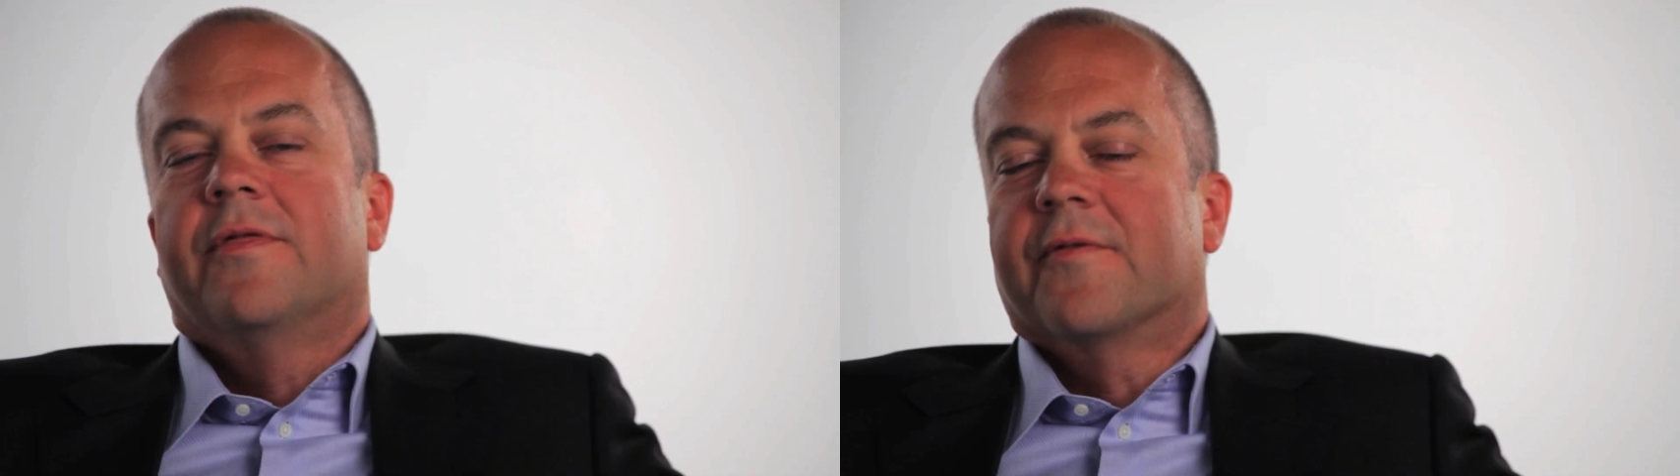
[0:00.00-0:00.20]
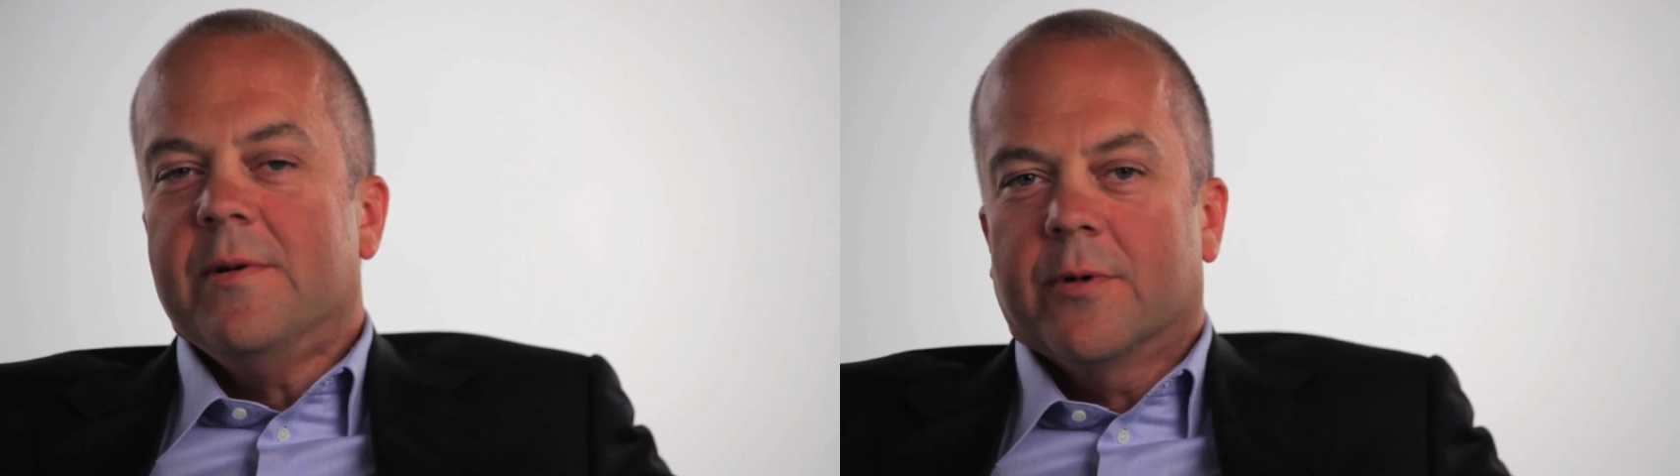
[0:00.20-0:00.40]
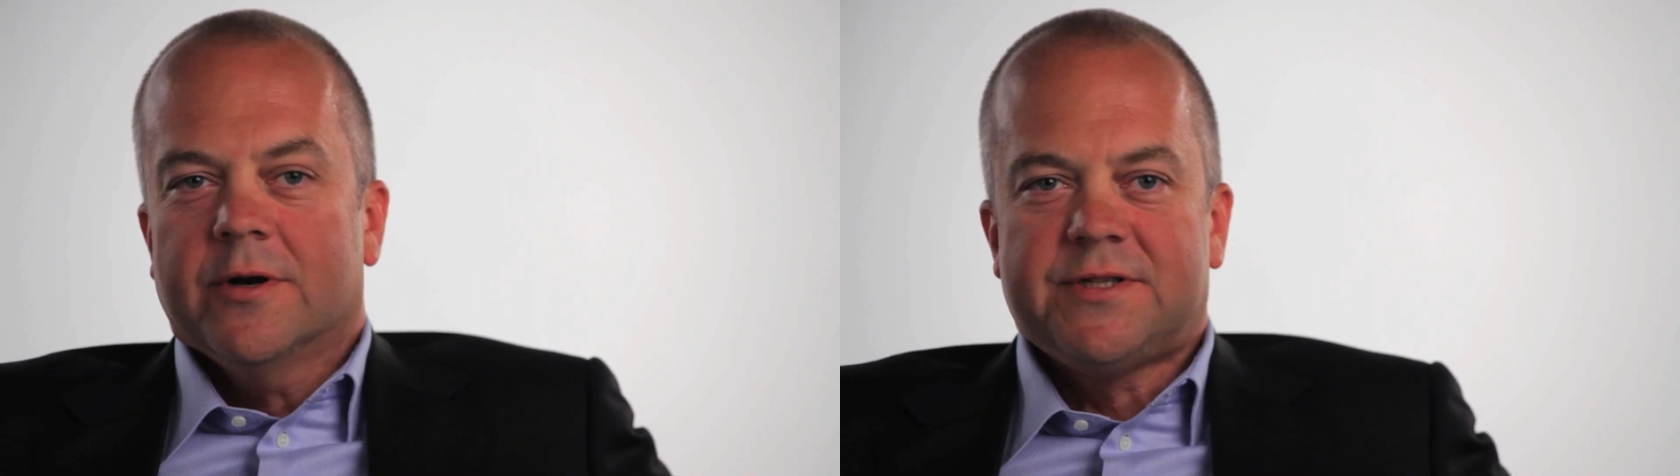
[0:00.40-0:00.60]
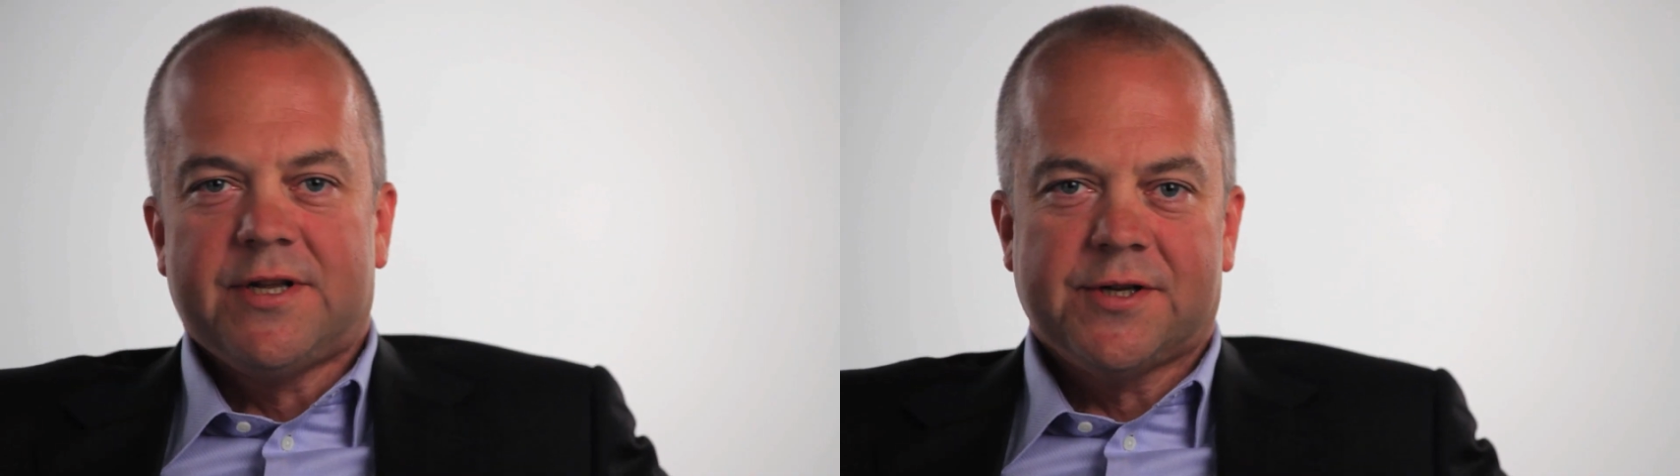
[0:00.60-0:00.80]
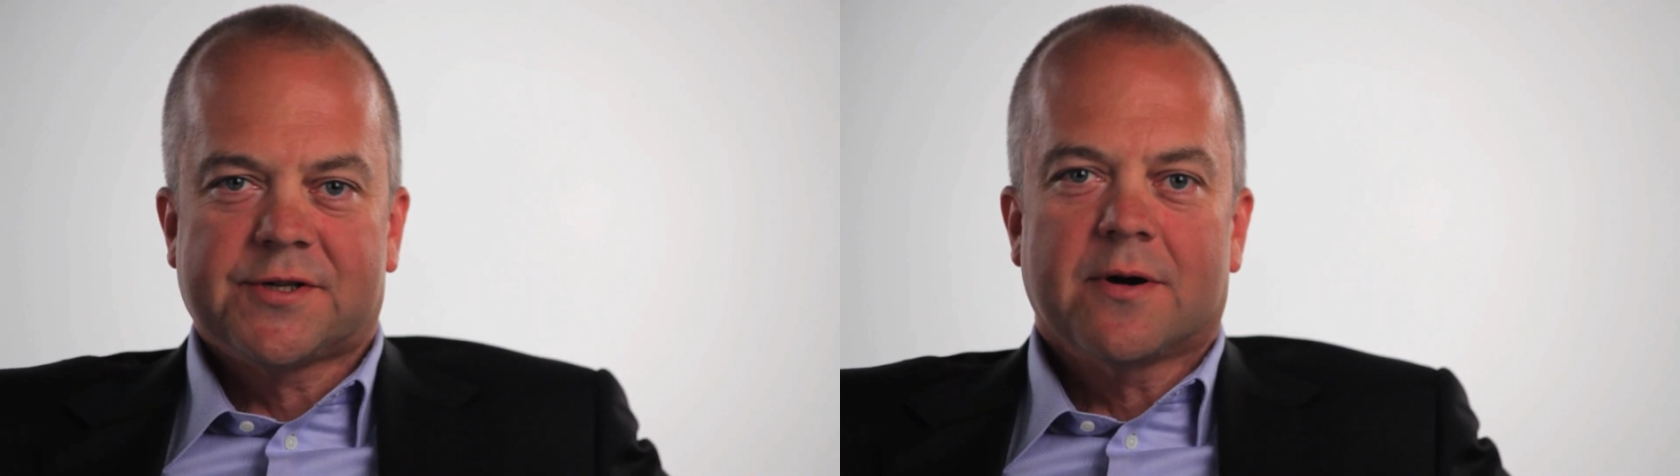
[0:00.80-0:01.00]
Three words to
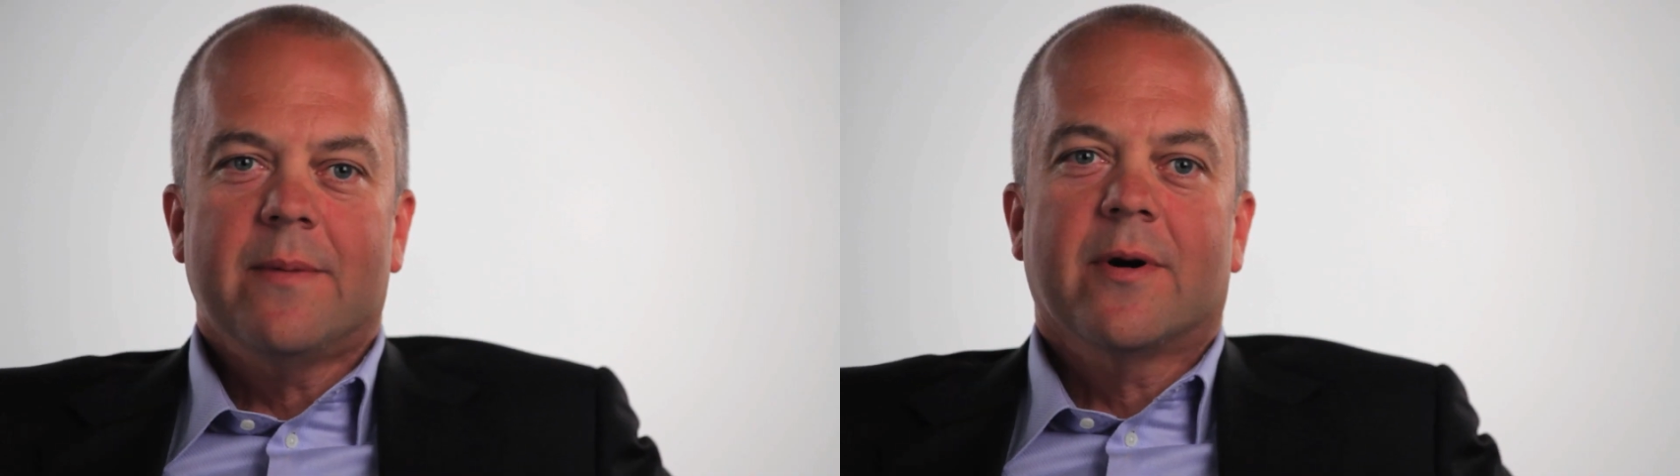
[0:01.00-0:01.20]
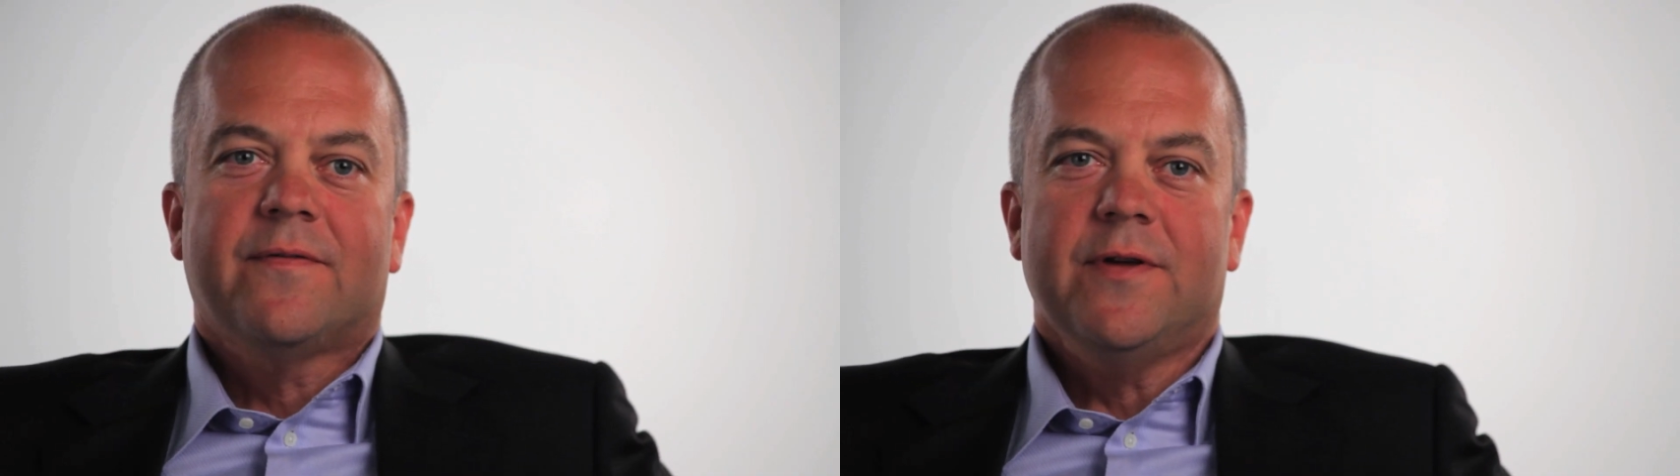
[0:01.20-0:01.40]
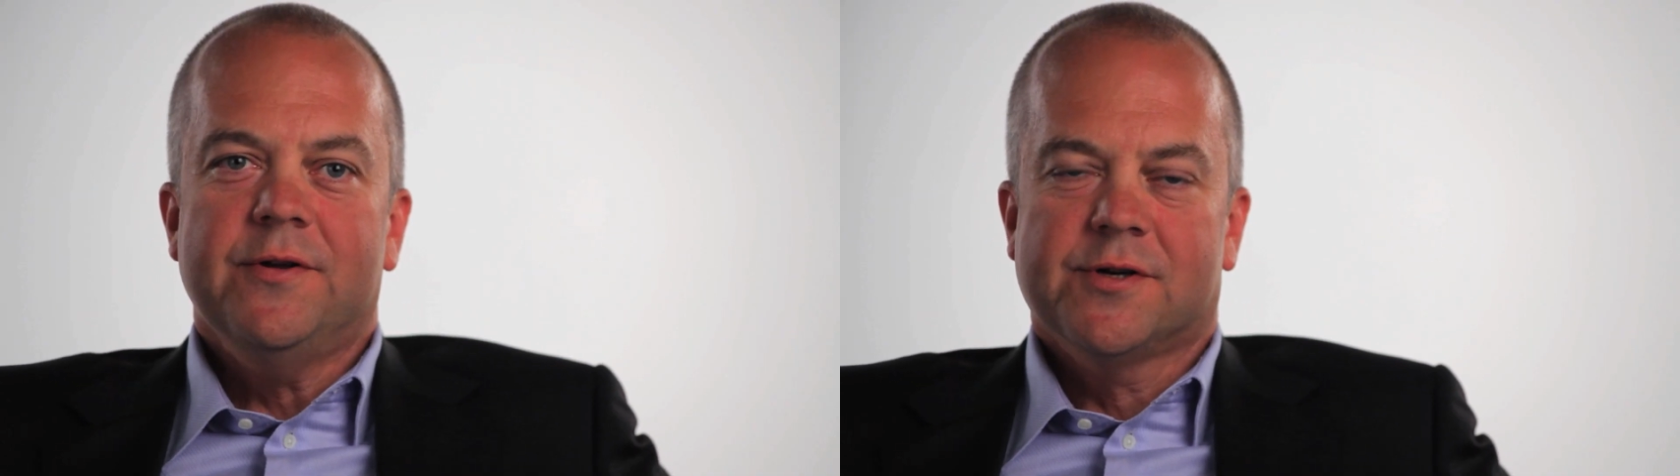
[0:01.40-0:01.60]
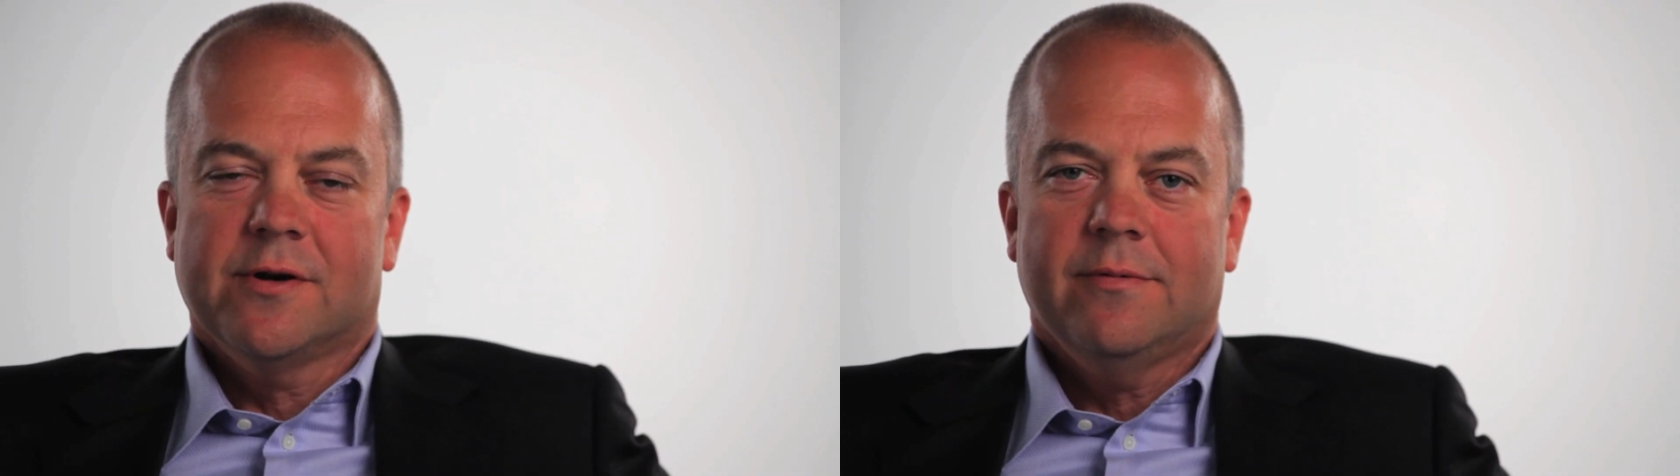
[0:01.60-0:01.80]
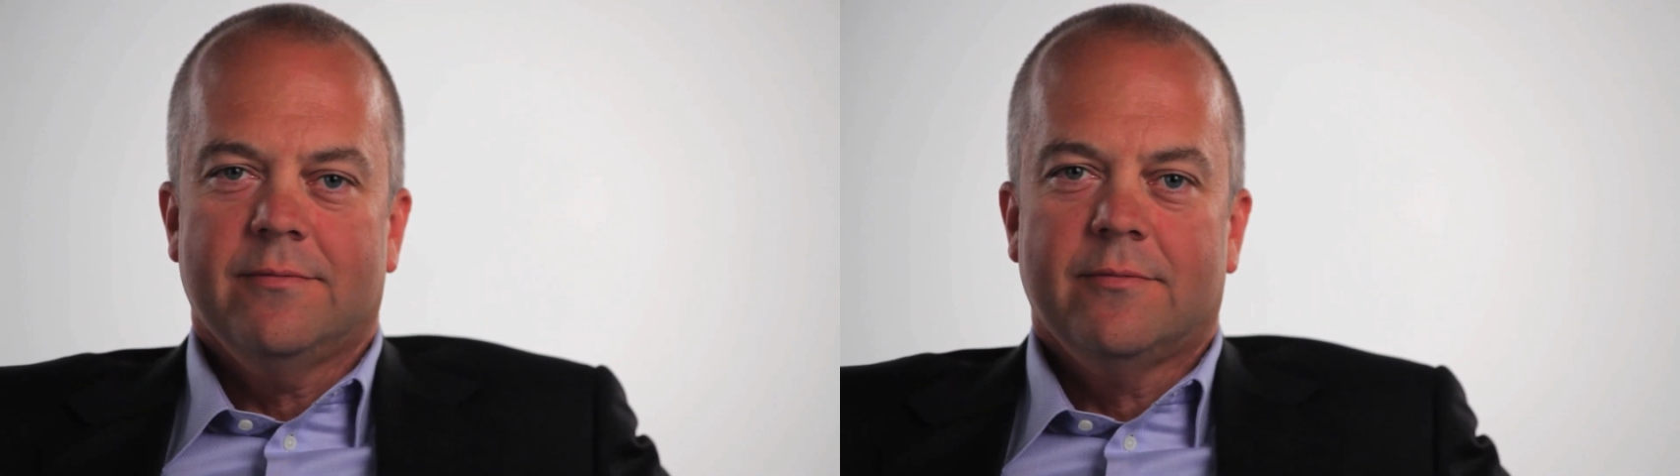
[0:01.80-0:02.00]
describe our future